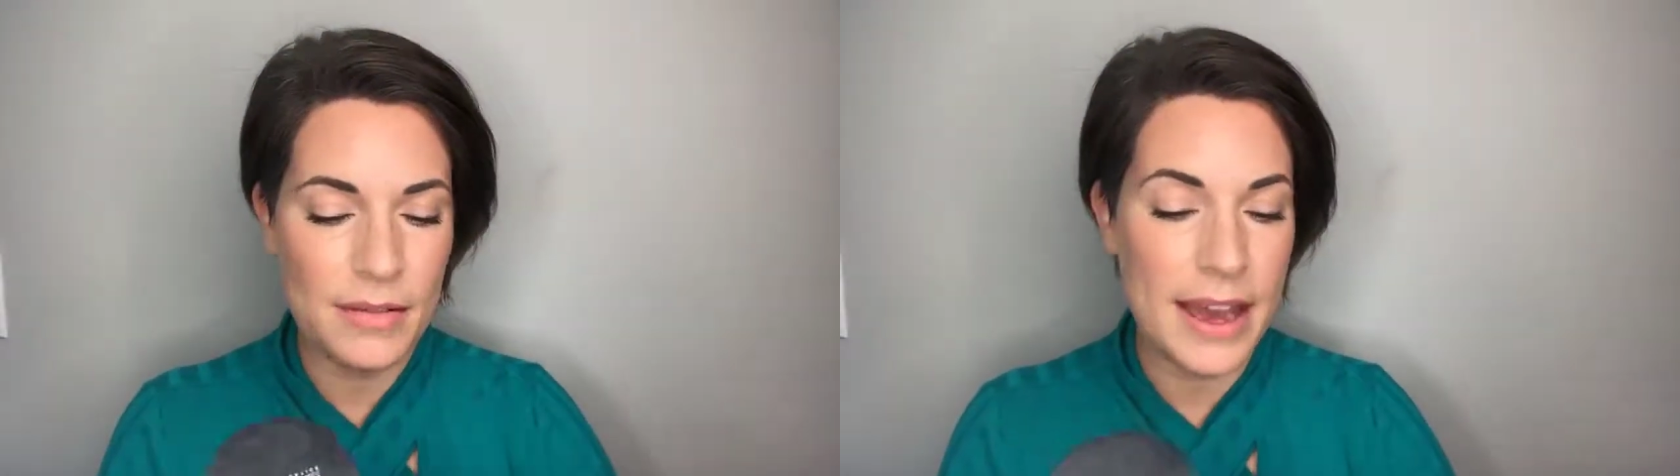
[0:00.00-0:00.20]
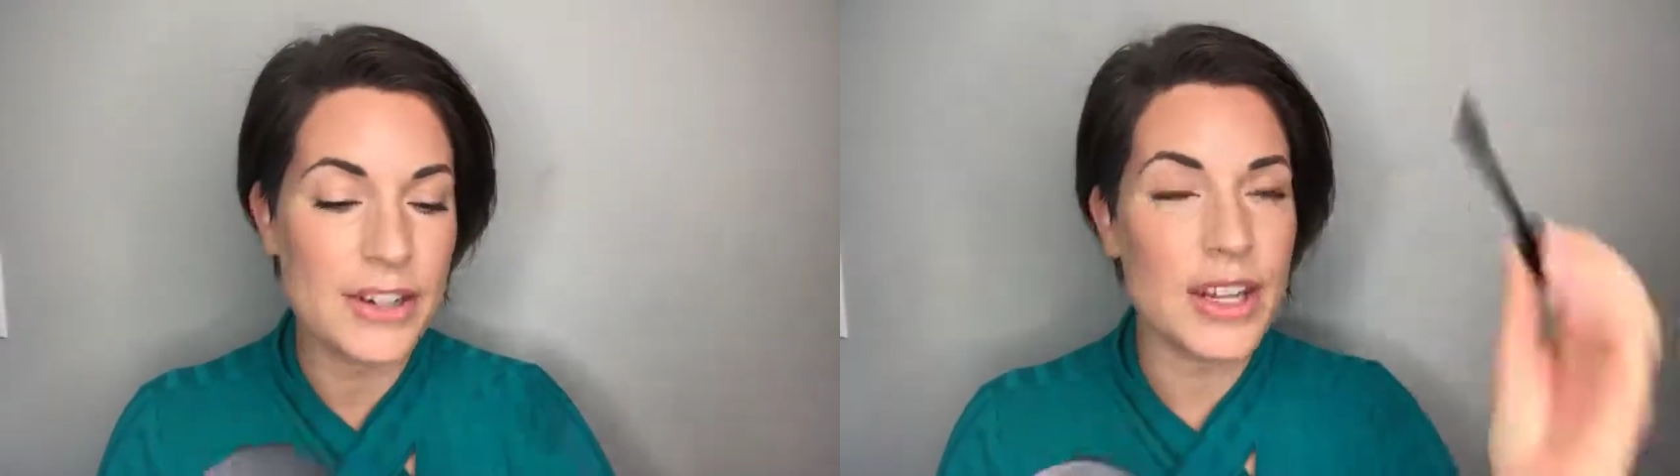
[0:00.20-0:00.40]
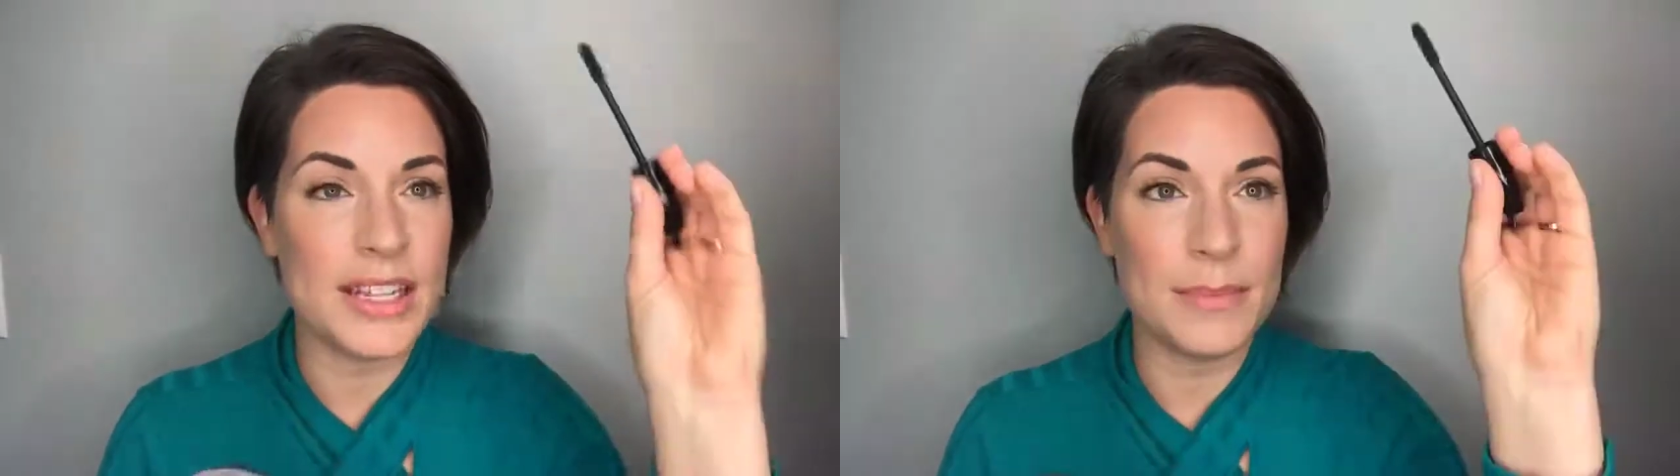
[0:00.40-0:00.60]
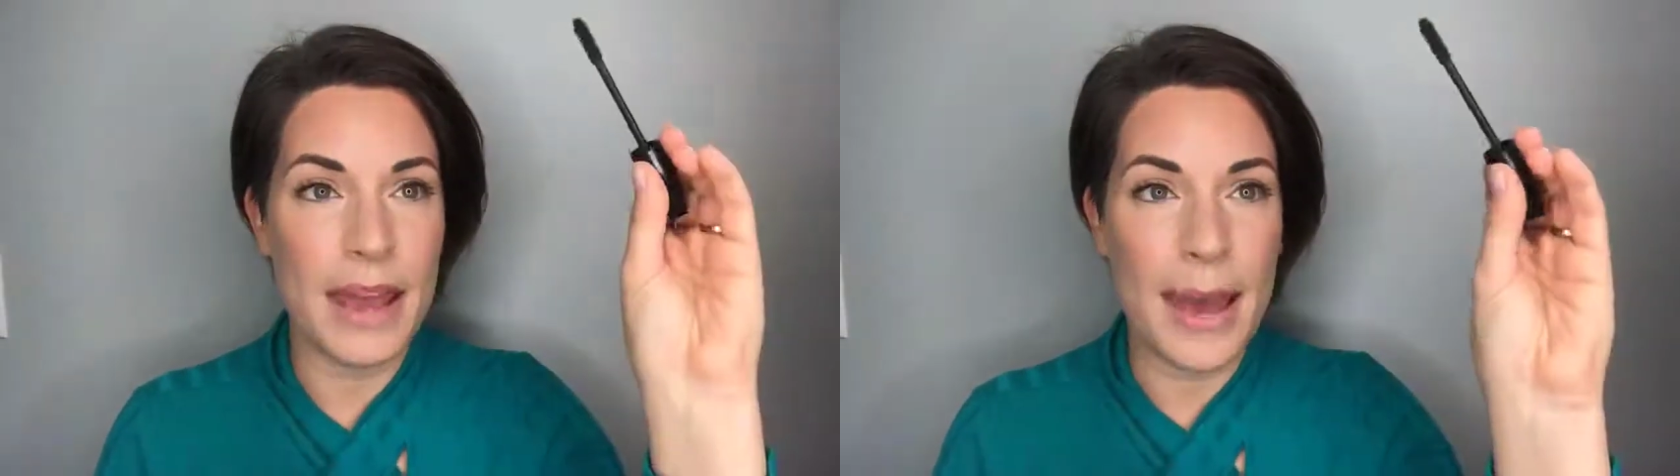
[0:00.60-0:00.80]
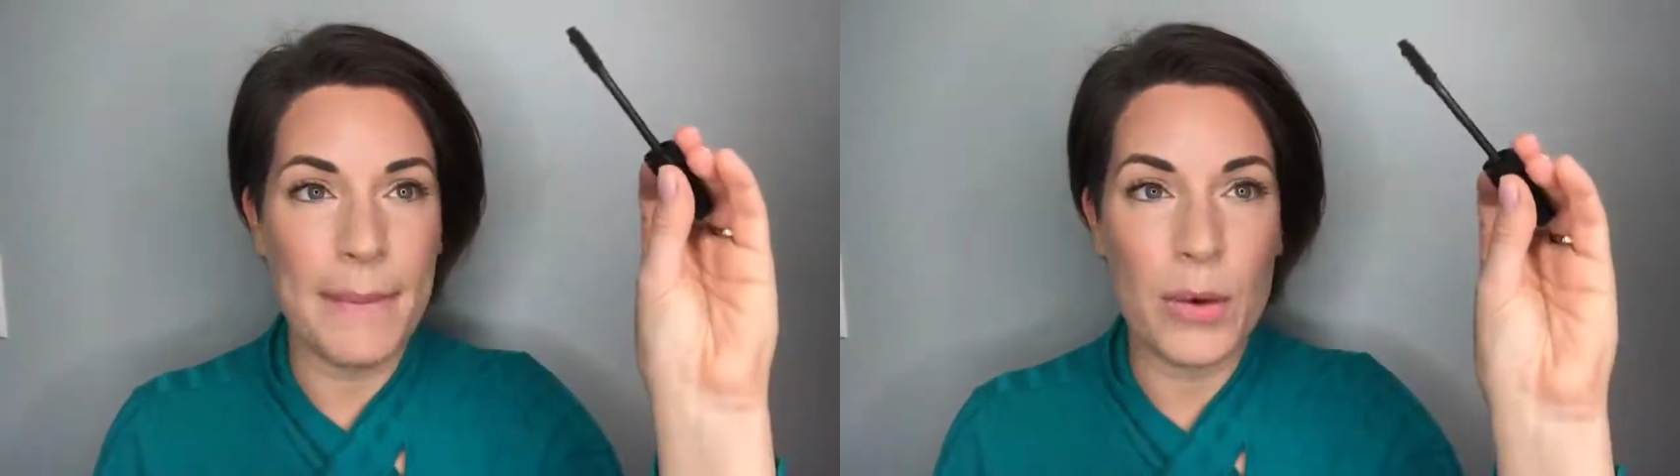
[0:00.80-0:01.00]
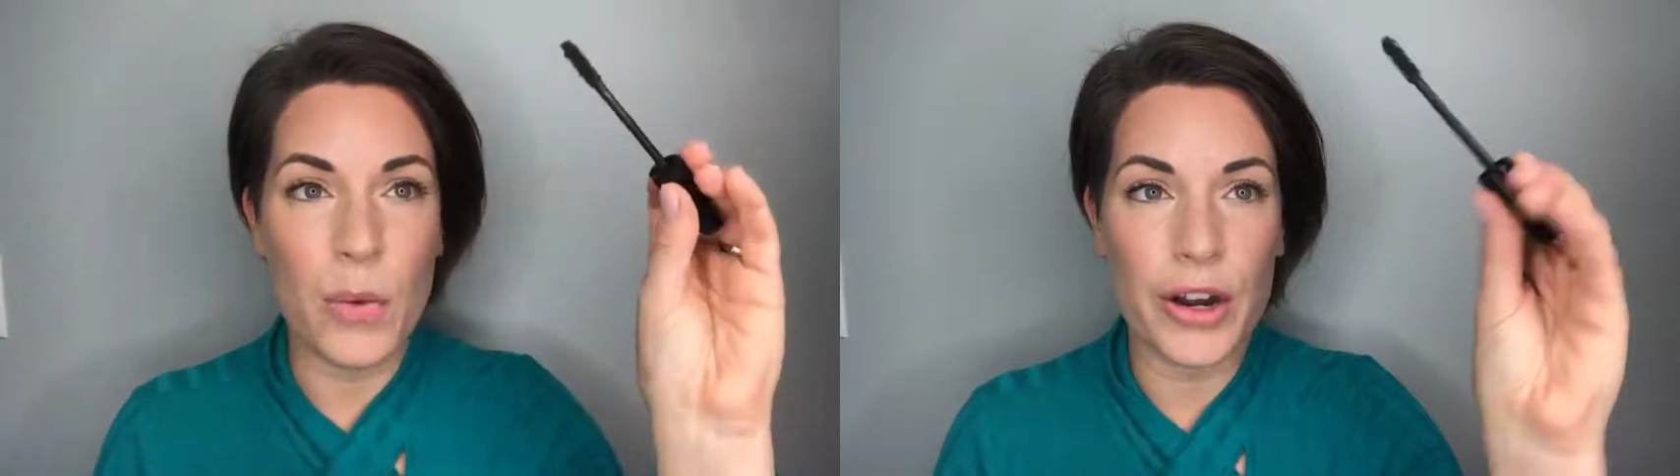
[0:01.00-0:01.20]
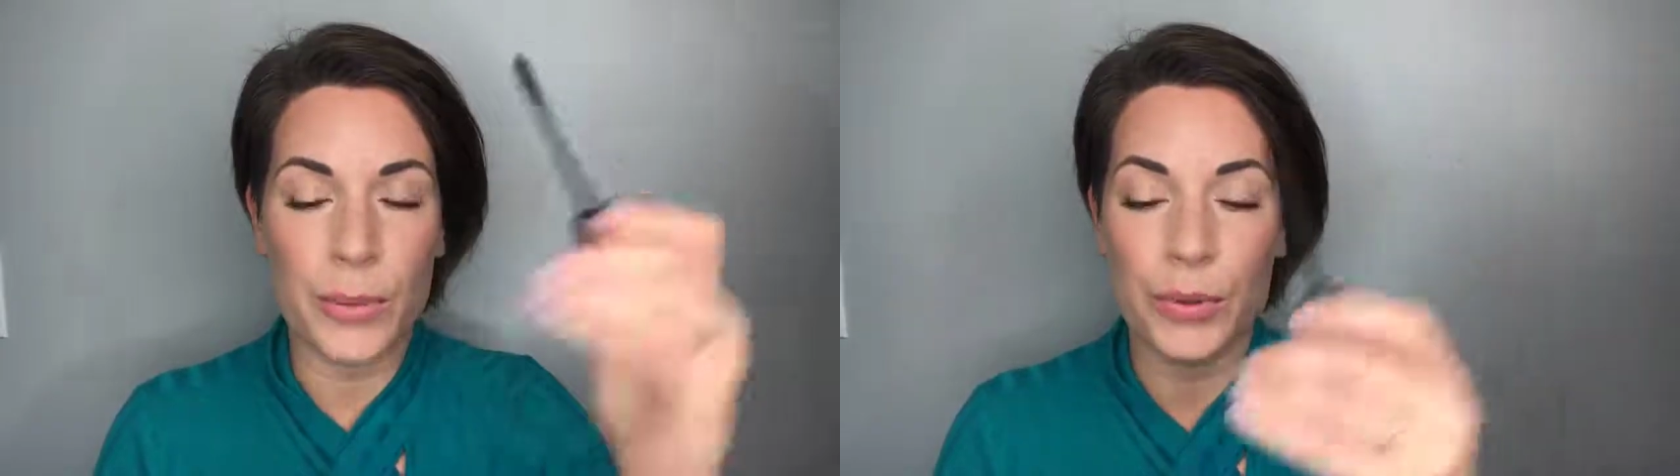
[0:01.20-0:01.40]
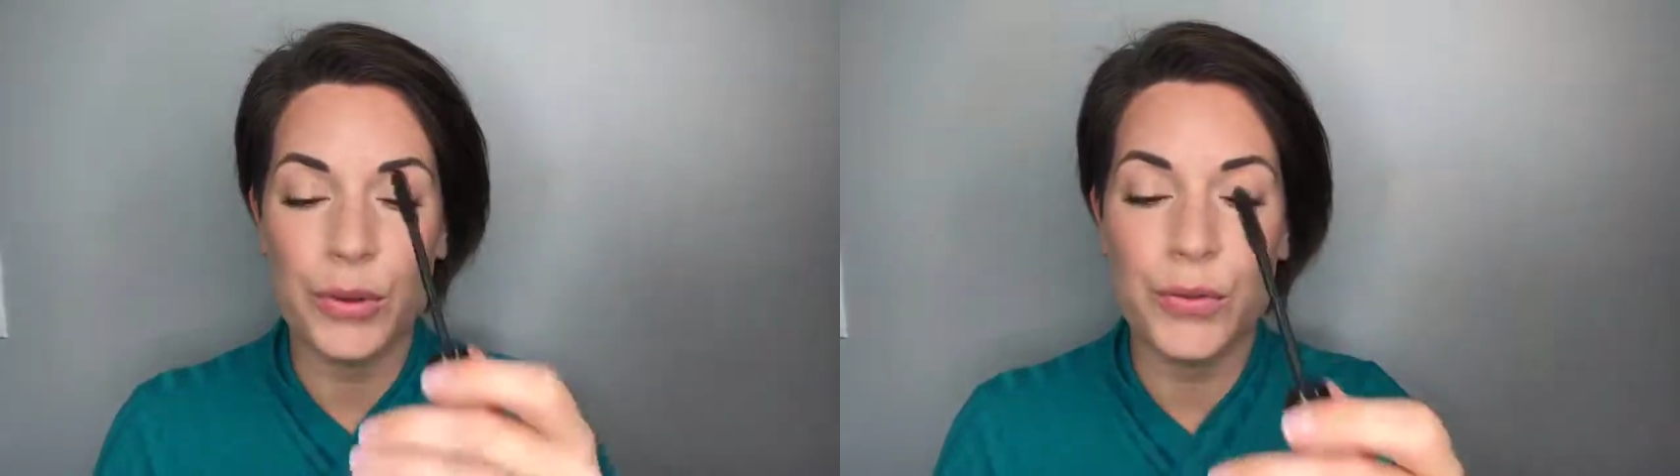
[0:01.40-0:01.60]
actually this is my Epic
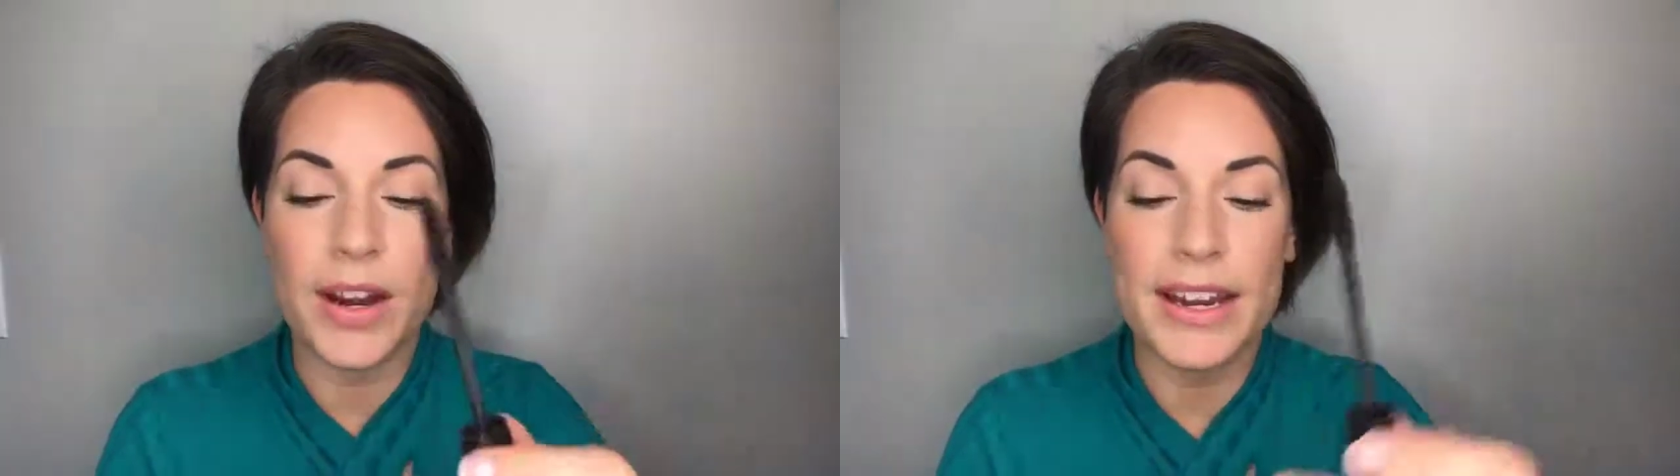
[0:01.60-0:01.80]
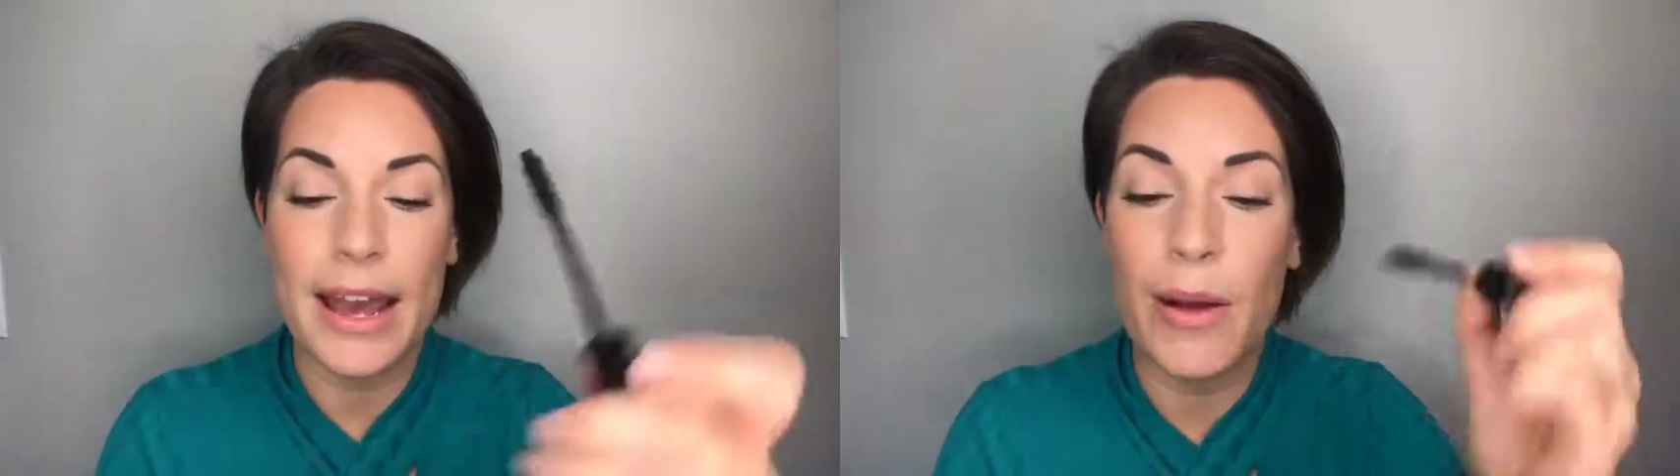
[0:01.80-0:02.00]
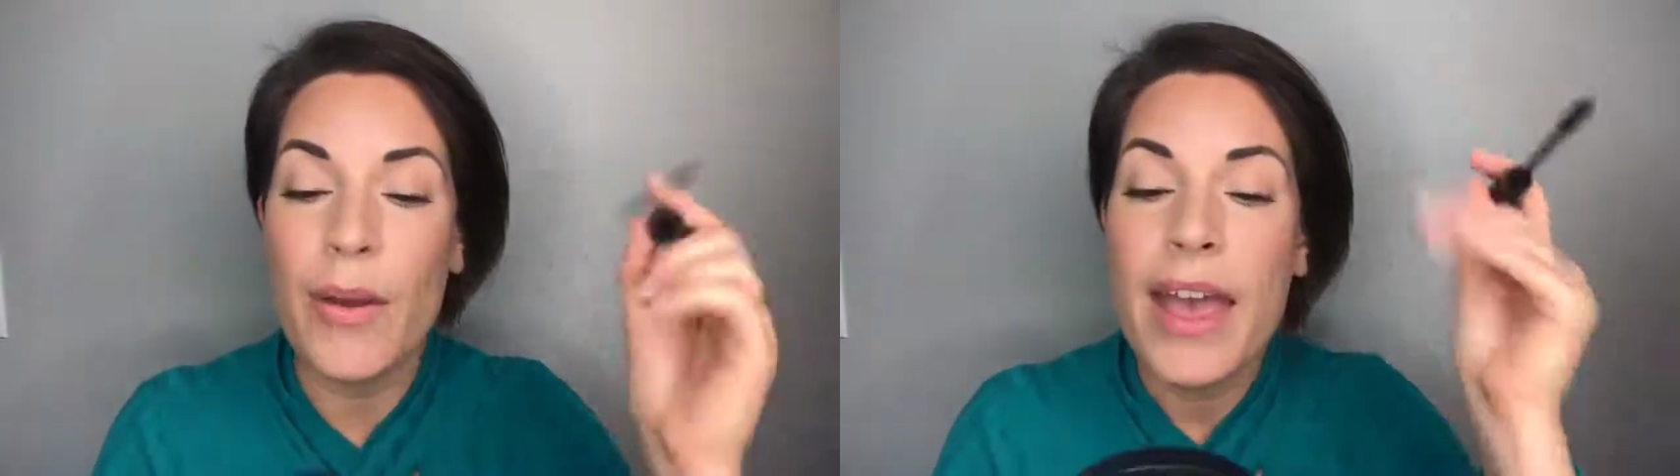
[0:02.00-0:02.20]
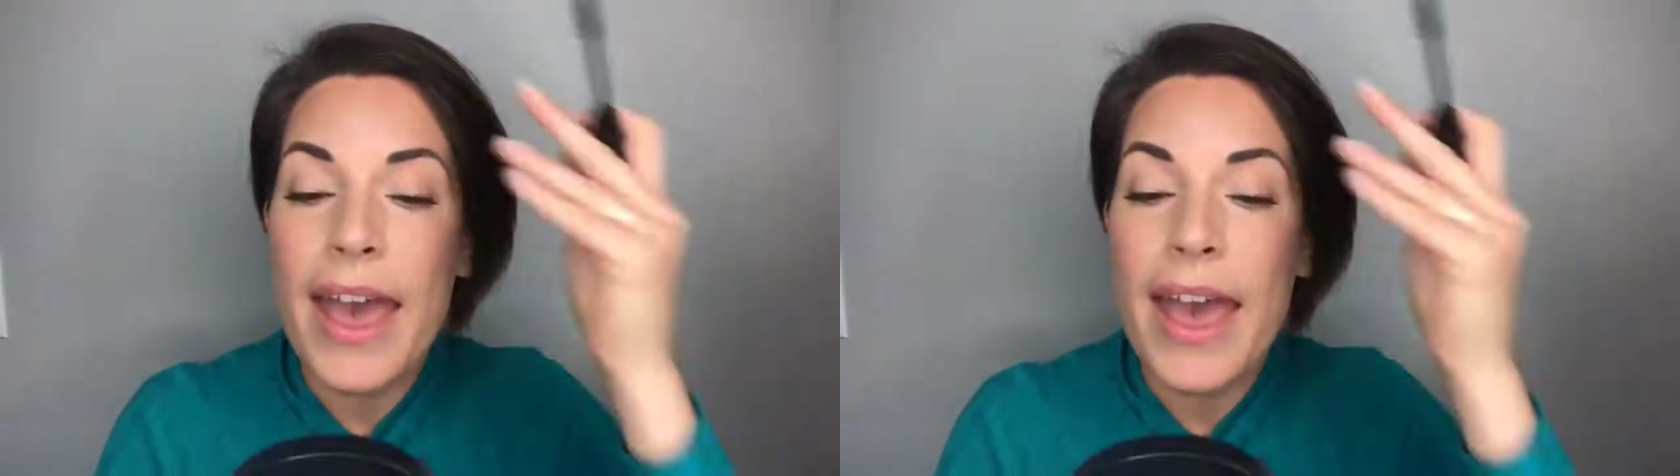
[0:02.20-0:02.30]
Waterproof right now,